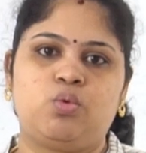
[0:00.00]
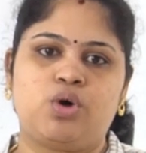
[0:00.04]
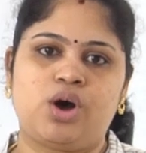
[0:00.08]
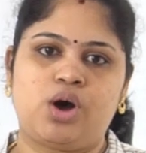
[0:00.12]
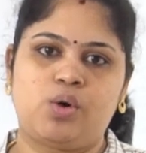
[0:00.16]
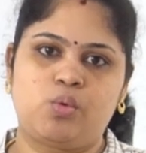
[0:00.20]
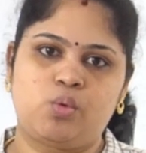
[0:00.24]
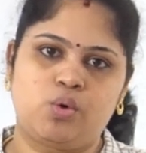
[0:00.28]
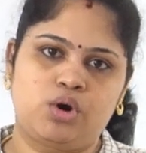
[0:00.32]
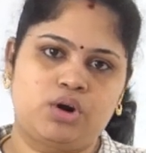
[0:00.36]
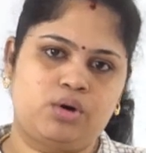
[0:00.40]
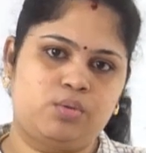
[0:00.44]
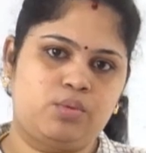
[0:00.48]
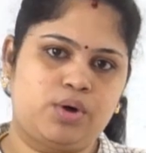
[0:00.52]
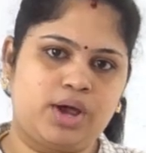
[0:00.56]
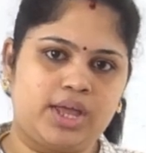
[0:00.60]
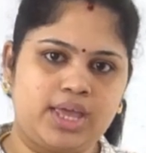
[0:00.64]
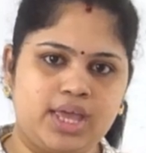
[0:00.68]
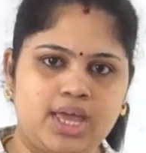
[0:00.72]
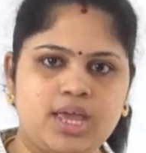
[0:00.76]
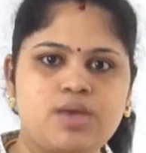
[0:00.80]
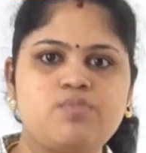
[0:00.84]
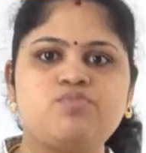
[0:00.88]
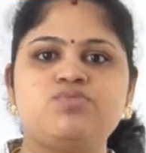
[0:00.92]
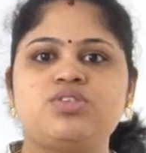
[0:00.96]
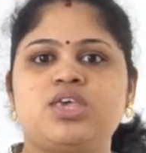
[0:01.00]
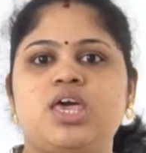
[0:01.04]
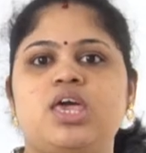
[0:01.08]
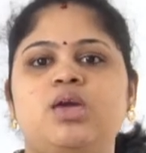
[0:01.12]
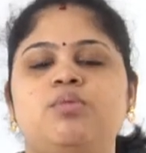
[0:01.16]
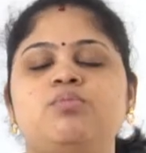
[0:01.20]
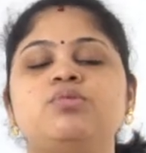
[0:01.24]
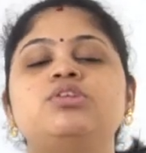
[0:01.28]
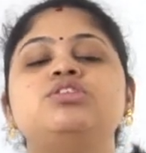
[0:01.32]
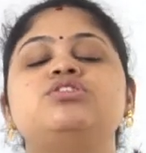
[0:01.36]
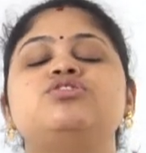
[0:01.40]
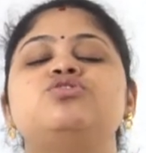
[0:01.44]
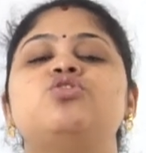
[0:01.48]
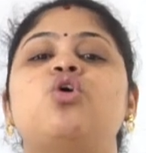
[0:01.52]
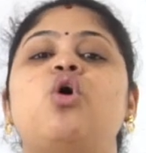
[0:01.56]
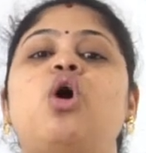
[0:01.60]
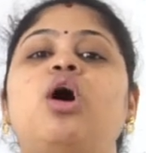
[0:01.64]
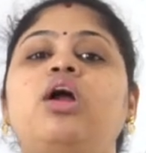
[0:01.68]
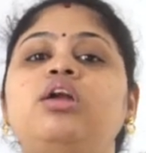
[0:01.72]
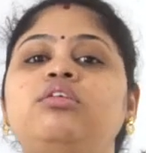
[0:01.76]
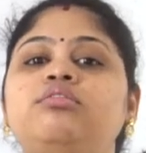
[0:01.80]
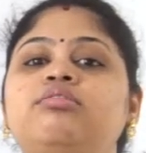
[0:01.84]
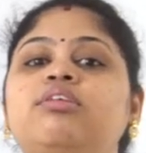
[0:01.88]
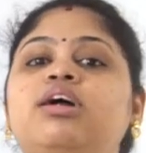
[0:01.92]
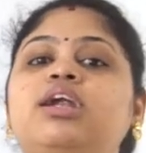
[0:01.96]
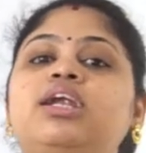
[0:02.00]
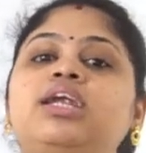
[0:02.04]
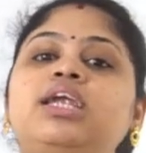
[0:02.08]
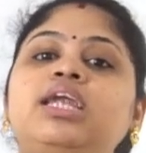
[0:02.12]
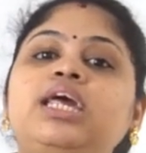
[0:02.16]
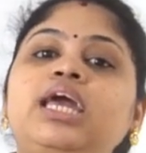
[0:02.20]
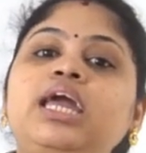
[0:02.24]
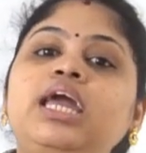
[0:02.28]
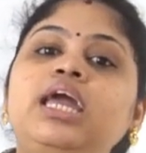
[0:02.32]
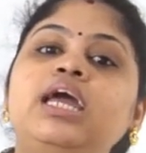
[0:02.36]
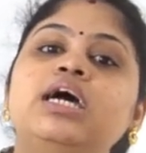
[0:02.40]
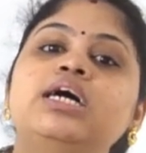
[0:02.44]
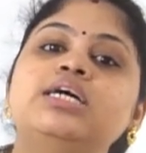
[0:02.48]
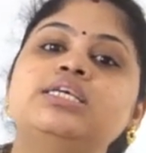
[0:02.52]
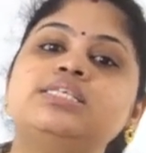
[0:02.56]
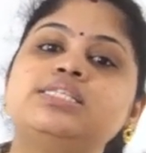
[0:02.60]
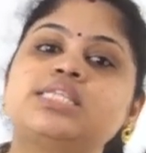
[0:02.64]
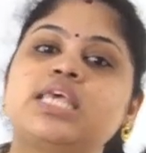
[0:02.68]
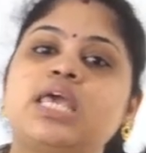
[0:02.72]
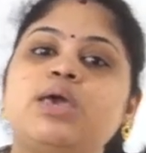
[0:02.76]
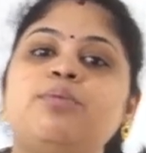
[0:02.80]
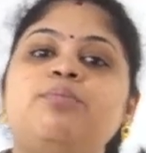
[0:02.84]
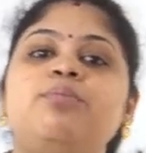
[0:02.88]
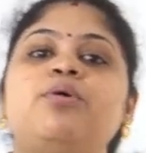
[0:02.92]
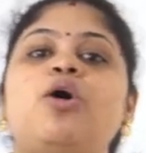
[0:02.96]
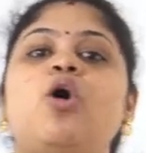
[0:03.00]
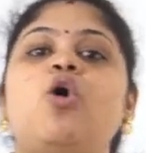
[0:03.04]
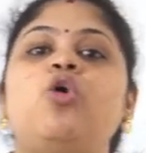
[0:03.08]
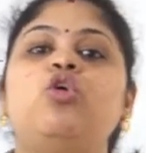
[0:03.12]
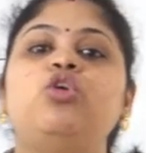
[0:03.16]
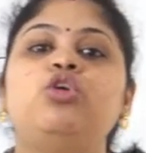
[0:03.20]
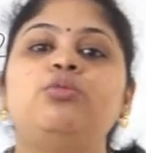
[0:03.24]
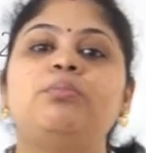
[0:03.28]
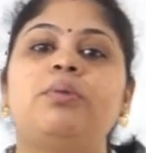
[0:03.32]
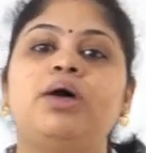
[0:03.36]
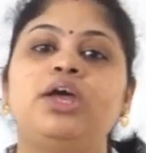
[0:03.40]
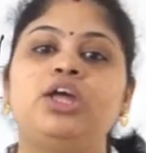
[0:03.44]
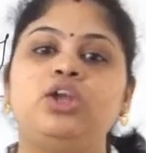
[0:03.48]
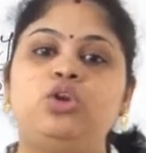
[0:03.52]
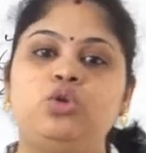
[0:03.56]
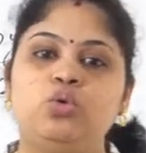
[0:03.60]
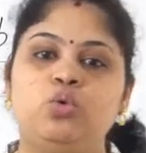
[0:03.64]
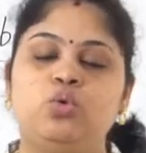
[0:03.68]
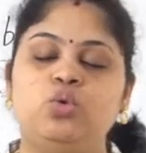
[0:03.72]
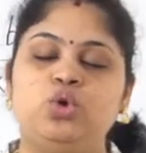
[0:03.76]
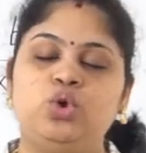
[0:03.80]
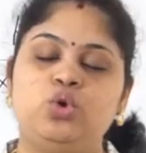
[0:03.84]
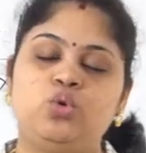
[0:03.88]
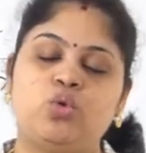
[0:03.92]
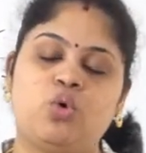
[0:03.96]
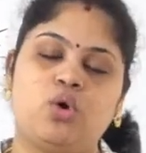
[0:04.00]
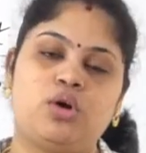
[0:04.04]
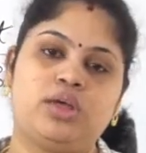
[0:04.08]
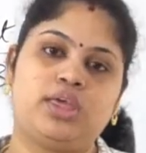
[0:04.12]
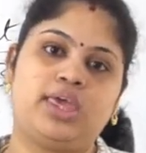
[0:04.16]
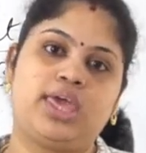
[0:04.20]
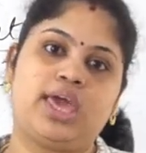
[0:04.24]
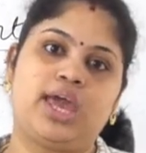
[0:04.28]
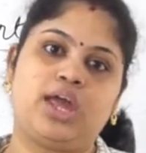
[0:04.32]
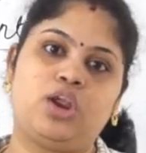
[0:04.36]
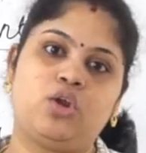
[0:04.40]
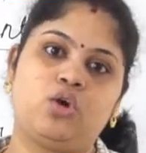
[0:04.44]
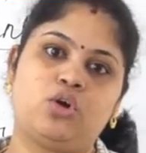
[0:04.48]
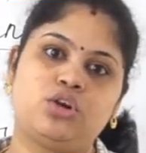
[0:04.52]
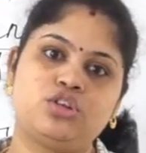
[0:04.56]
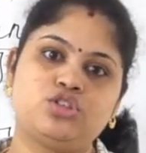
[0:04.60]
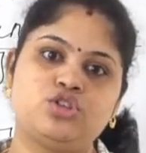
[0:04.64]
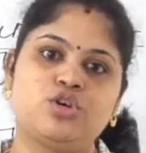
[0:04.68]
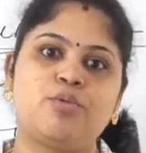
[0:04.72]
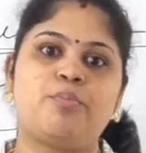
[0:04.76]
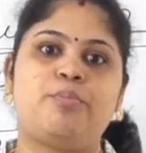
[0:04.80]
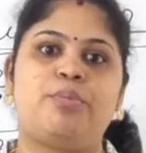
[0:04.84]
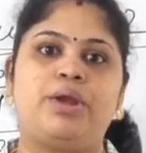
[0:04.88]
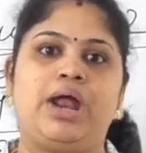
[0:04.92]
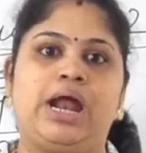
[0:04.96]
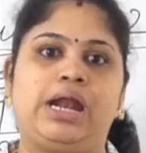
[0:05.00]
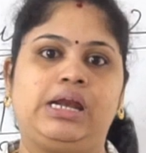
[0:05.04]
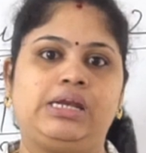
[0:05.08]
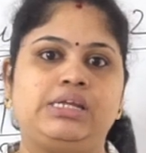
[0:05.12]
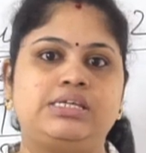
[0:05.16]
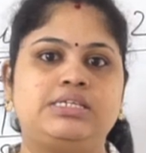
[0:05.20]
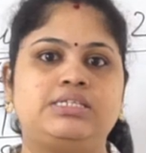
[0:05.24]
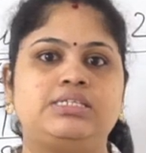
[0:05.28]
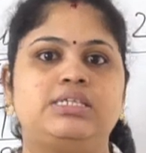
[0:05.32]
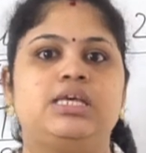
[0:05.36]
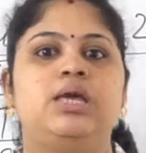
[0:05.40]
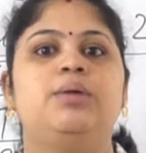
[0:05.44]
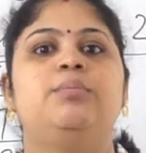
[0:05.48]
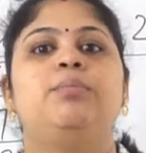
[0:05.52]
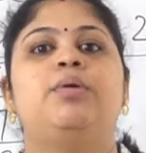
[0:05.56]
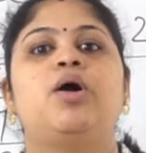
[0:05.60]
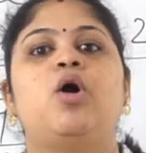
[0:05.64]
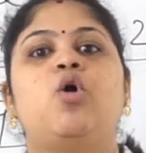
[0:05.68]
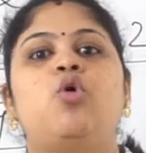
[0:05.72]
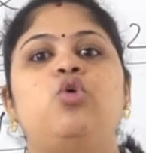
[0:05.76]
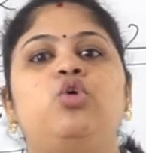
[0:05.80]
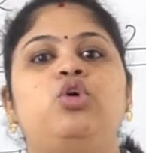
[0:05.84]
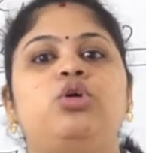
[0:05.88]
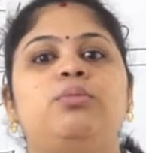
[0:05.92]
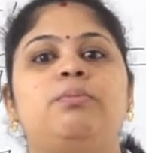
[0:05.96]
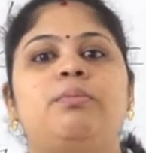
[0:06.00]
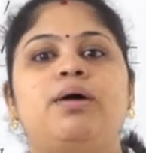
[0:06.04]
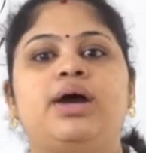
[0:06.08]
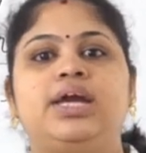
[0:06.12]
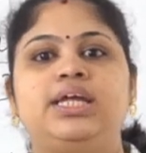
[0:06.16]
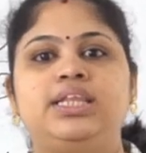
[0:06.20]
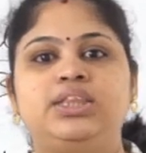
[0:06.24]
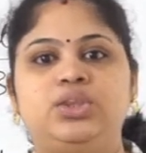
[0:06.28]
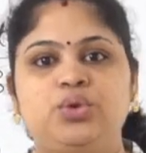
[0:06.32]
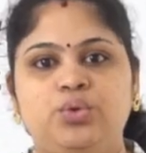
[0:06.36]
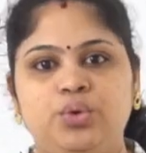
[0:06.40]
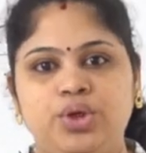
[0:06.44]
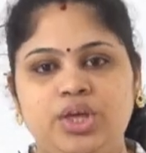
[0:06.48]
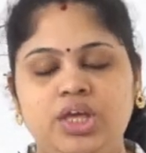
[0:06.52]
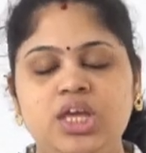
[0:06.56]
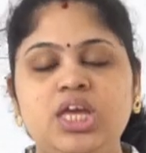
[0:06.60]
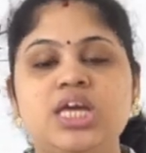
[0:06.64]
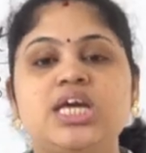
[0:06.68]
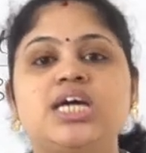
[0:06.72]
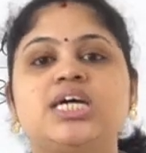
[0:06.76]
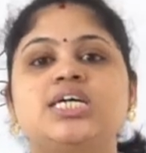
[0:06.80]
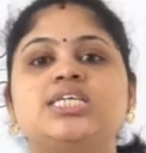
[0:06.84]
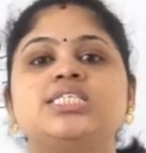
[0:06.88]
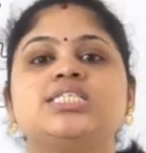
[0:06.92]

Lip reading: Why I am saying means, not only skip count by 2, you can also practice skip count by 3,